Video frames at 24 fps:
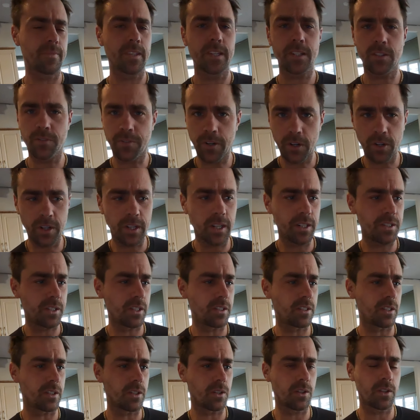It's very easy
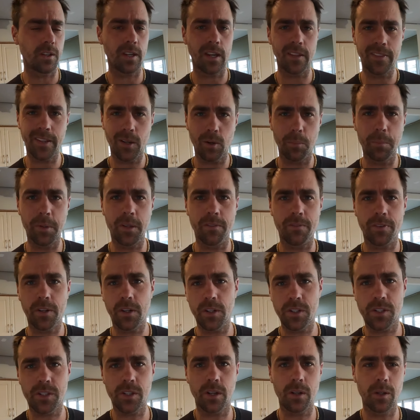to do, and that will be a
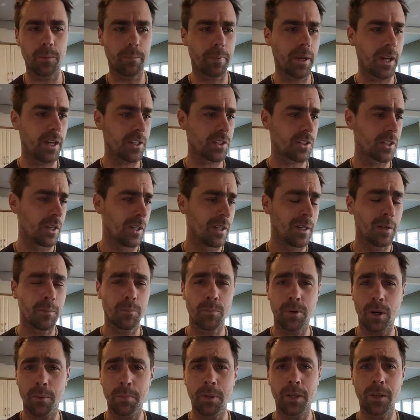very solid patch,
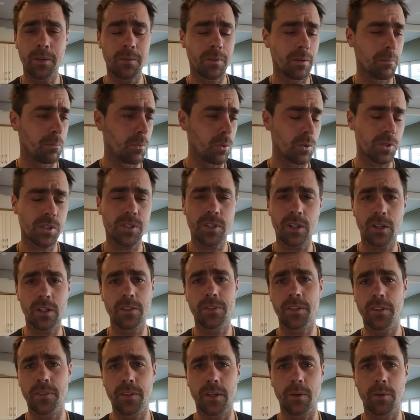probably more
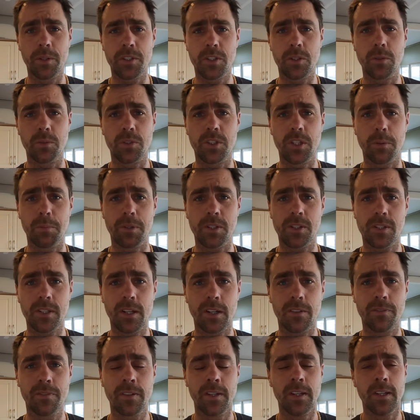solid than the original jib
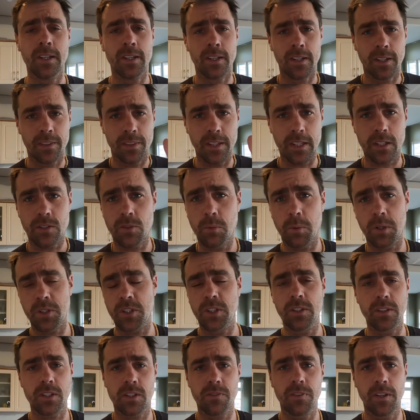itself. Thanks for
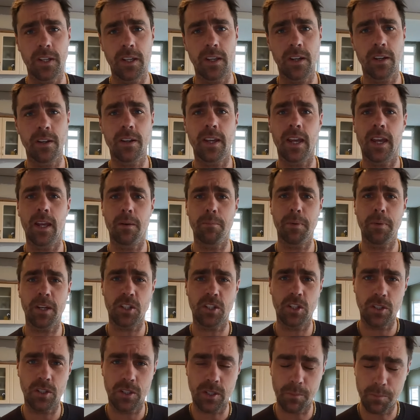watching this video, and make
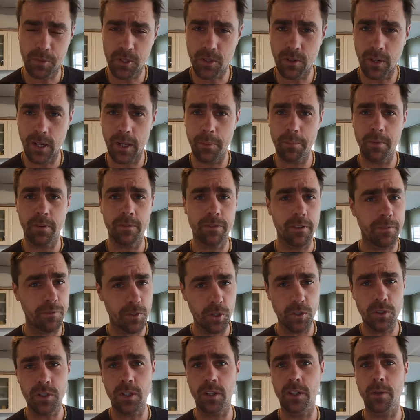sure you subscribe for
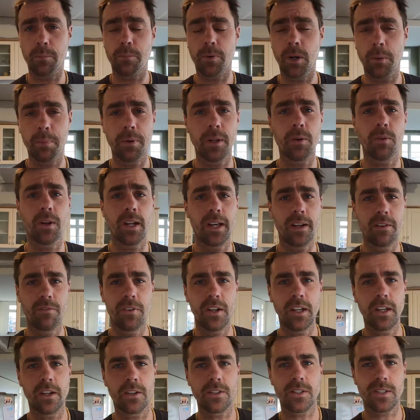future property related
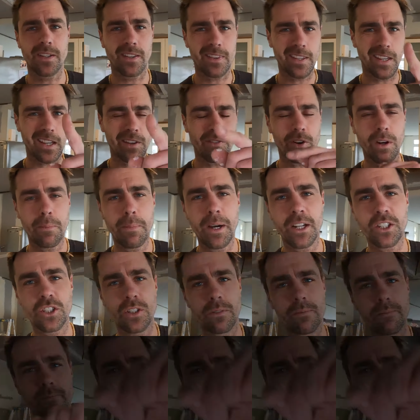videos. Thank you very much.